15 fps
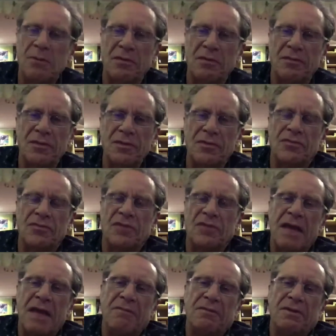food
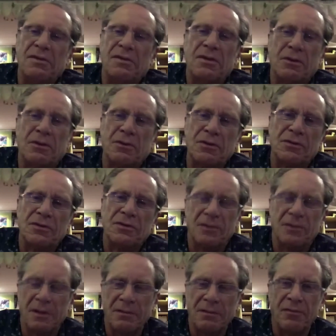safe, and then of course there's a
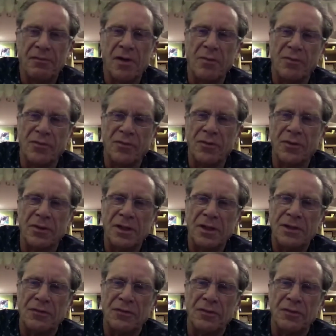lovely pharmaceutical
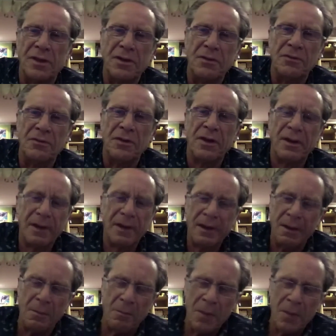industry who's,
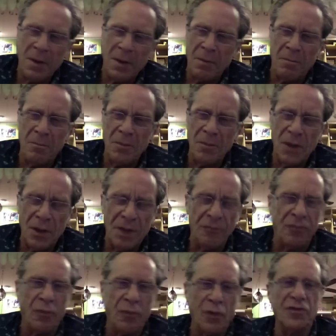you know,
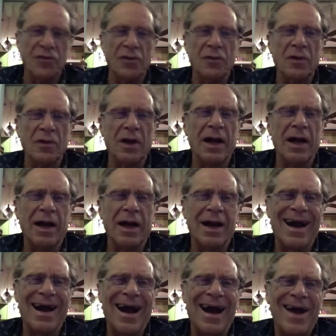enforcing
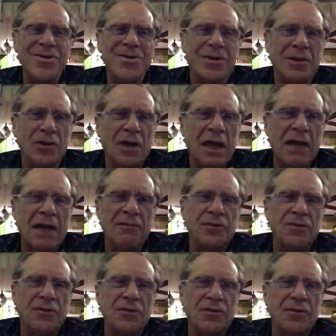how you can look
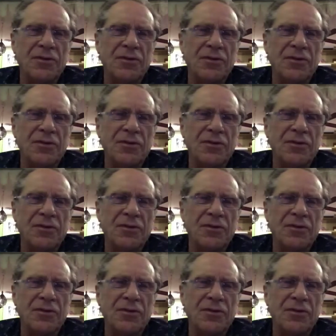after your health. I mean, what could be
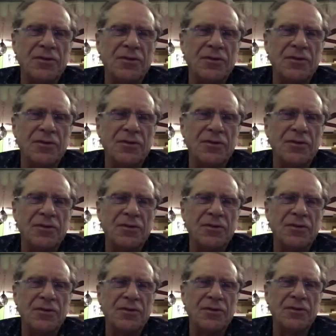more personal
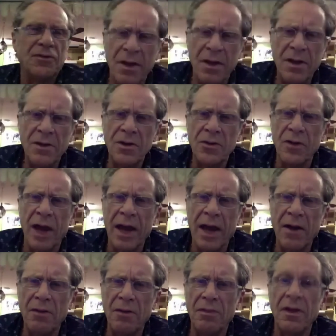than your
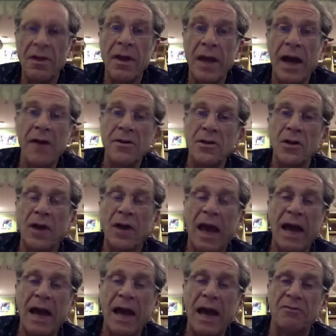health and how you look
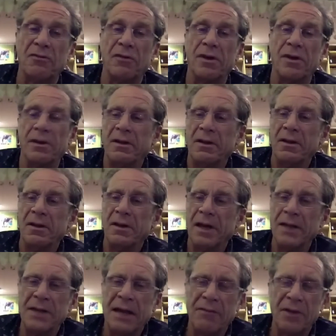after it?
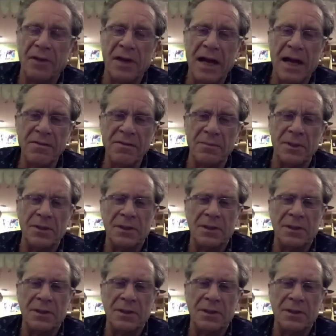And to have the government